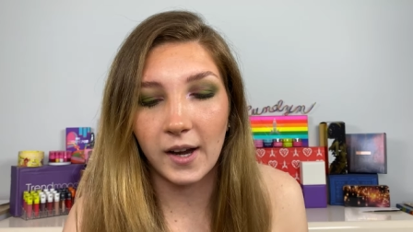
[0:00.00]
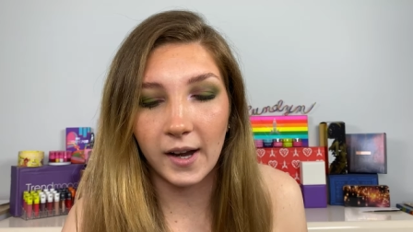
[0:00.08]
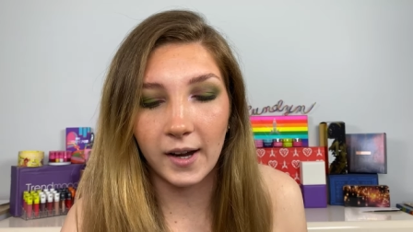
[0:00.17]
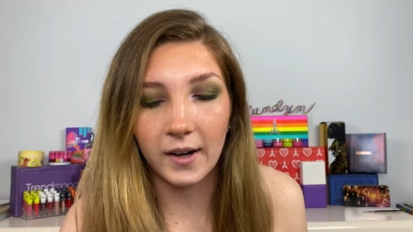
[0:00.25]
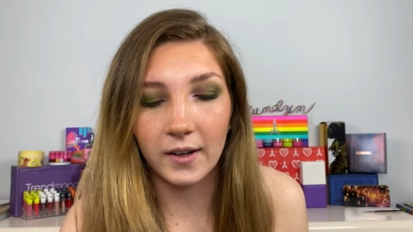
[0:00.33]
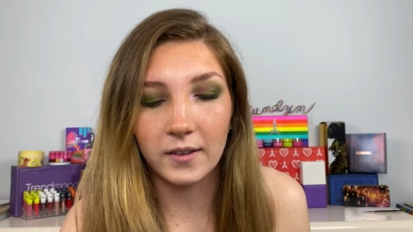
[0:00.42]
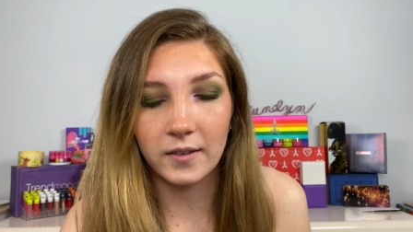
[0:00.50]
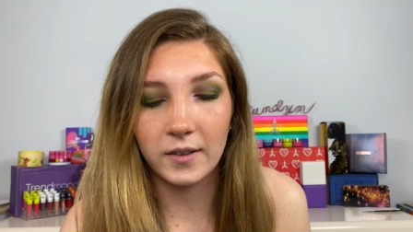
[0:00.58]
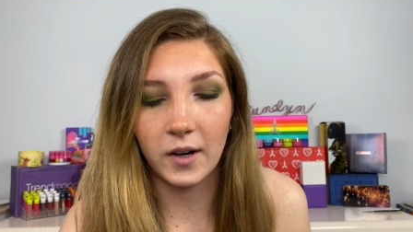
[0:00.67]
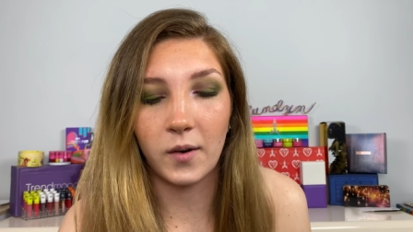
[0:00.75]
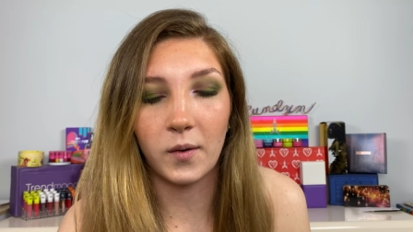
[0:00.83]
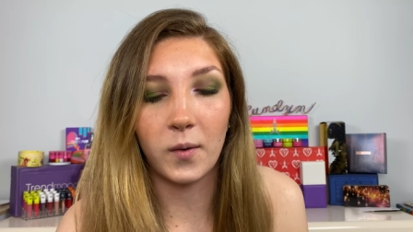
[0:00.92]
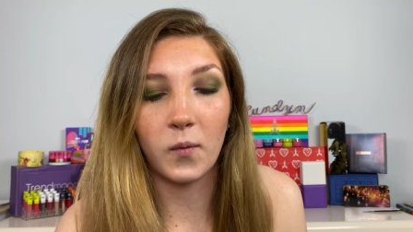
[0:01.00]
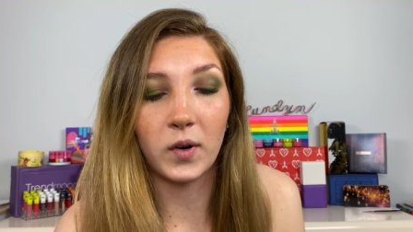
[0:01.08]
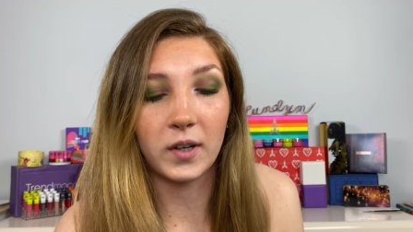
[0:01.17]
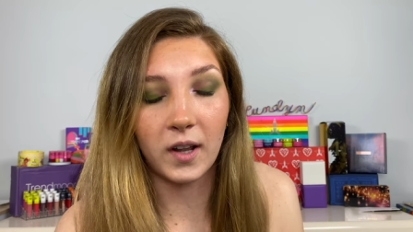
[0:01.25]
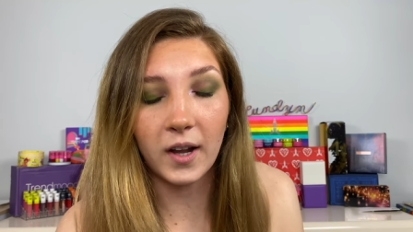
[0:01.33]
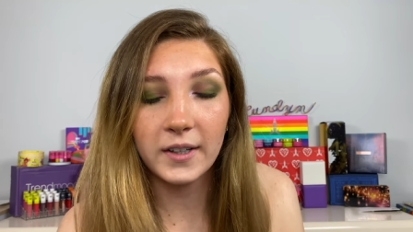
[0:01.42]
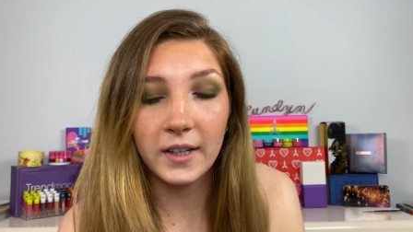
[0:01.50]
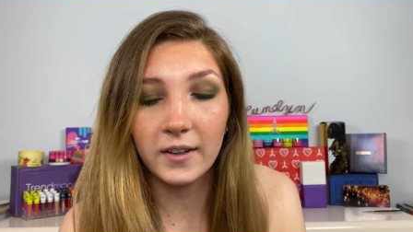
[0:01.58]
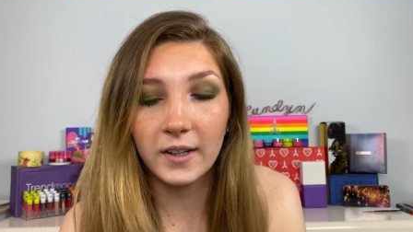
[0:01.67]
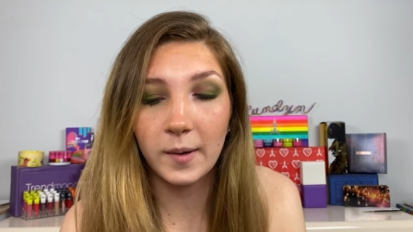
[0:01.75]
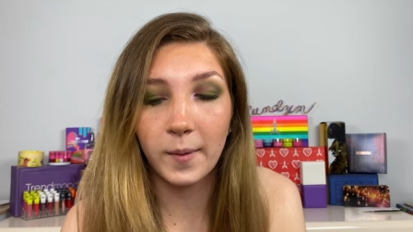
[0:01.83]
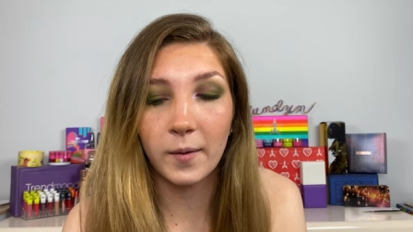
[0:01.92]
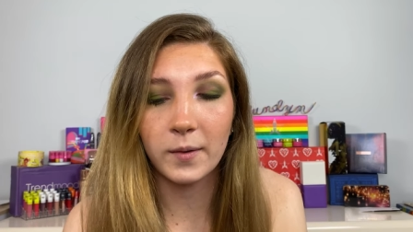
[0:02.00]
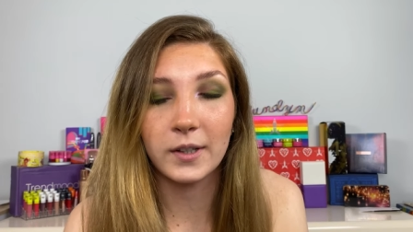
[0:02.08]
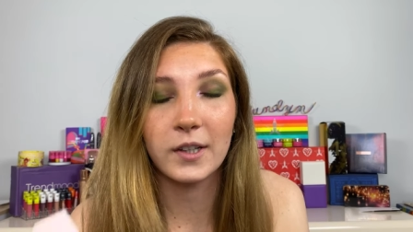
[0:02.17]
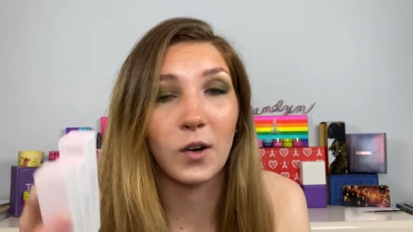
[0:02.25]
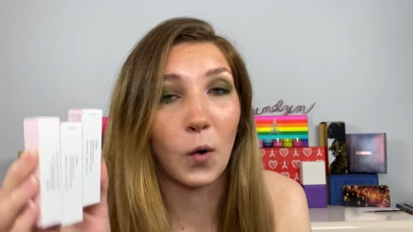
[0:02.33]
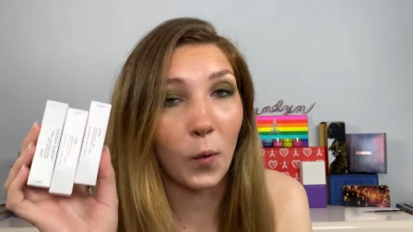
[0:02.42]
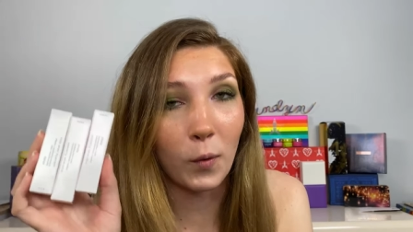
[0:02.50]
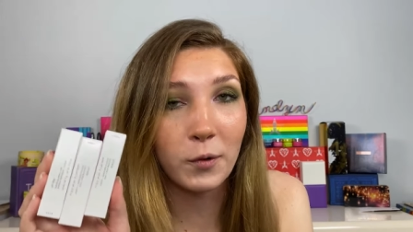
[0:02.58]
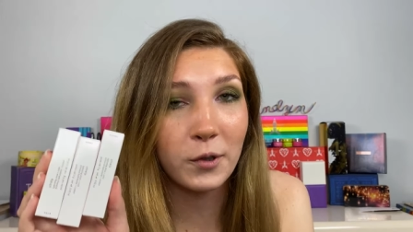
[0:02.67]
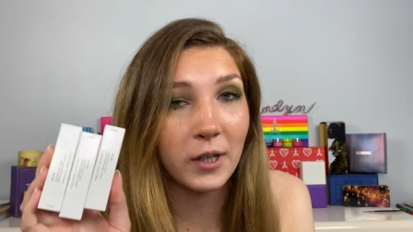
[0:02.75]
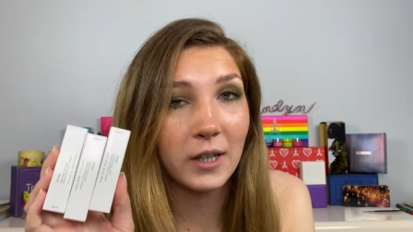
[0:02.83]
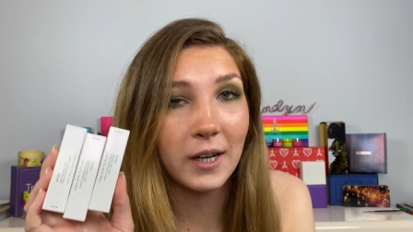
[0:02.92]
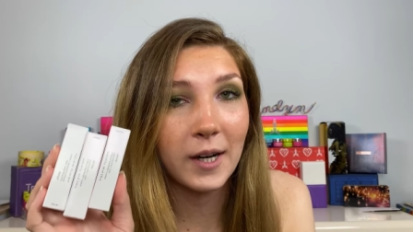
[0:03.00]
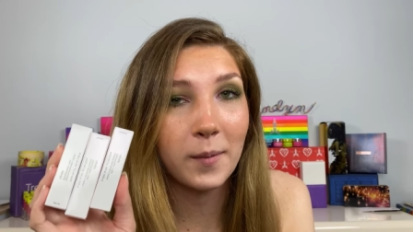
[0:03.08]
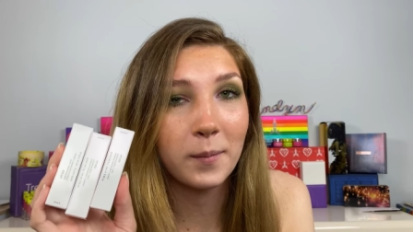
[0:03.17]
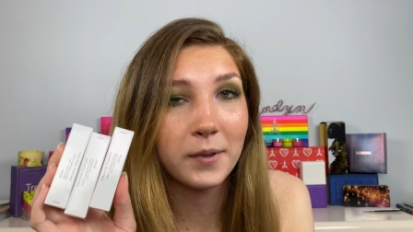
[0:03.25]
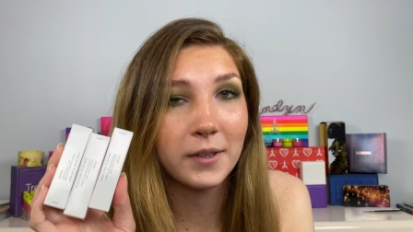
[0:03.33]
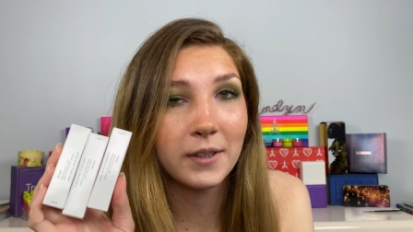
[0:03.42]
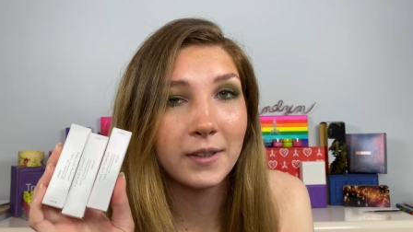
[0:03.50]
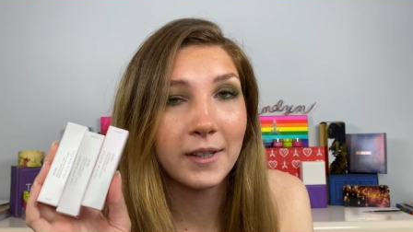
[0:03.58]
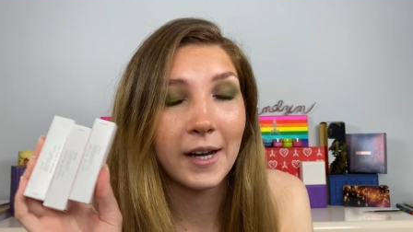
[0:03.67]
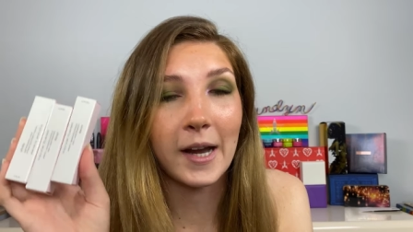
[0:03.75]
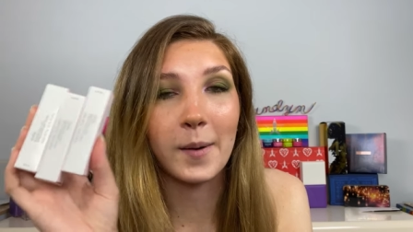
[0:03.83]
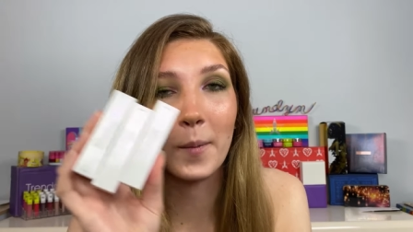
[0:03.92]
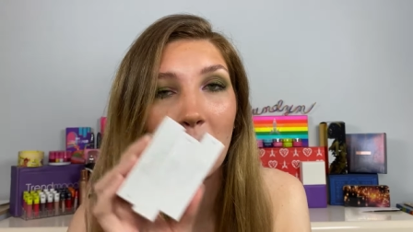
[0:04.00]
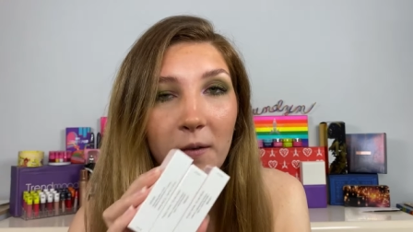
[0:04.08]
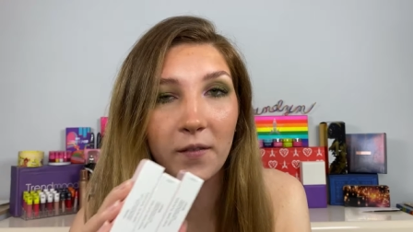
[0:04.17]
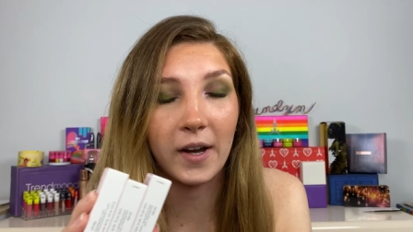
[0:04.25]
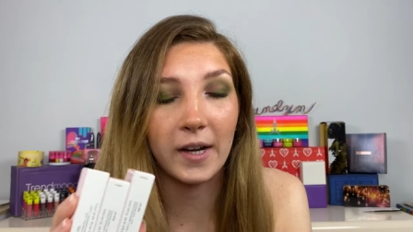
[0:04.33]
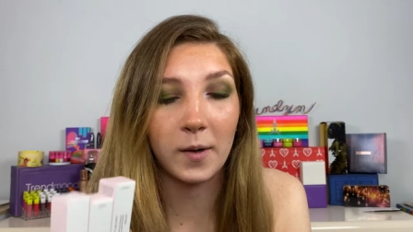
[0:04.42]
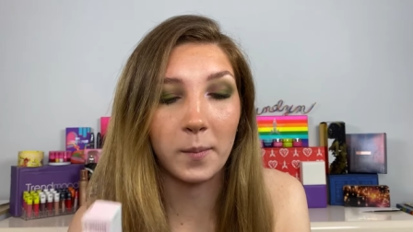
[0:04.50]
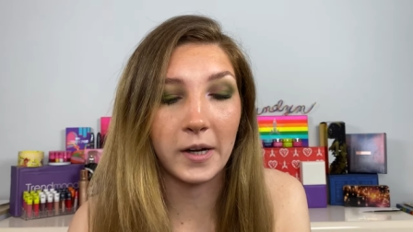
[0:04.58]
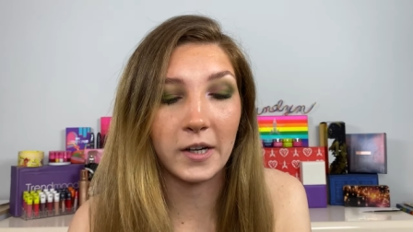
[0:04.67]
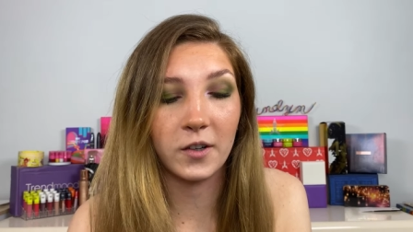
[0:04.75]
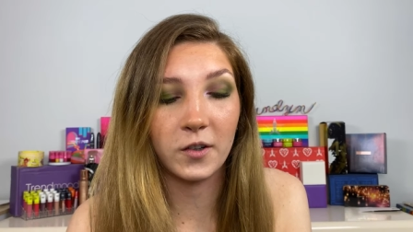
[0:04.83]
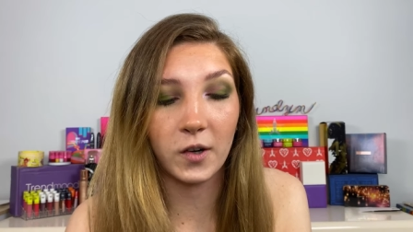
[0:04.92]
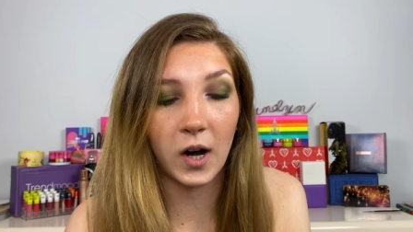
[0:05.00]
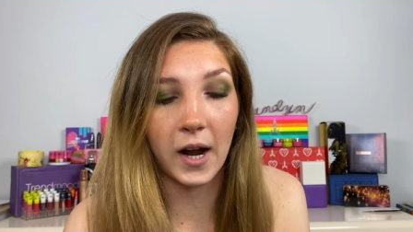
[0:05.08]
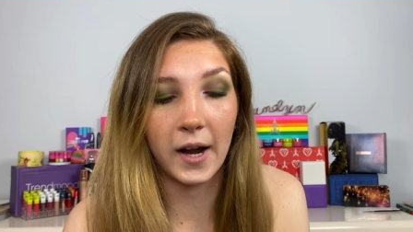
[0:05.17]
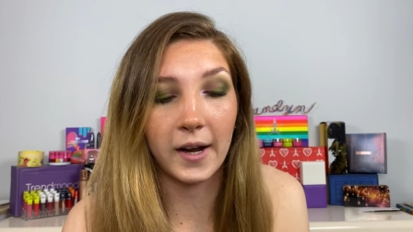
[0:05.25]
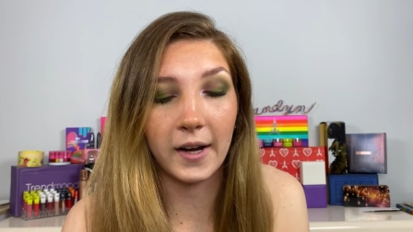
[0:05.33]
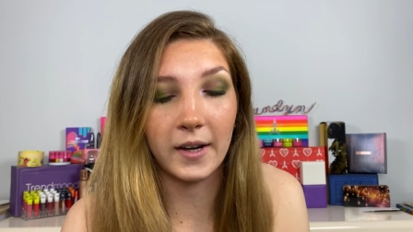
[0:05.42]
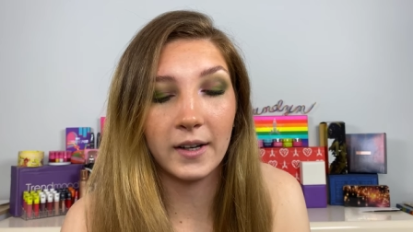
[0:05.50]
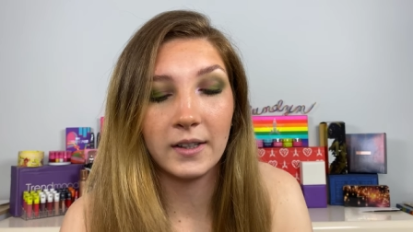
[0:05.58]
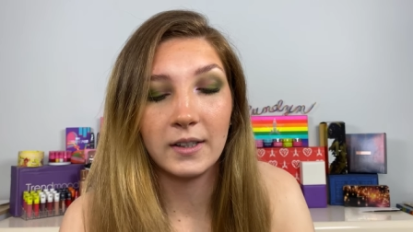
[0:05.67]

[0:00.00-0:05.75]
And so when Glossier came out with their Ultra Lips, it motivated me to try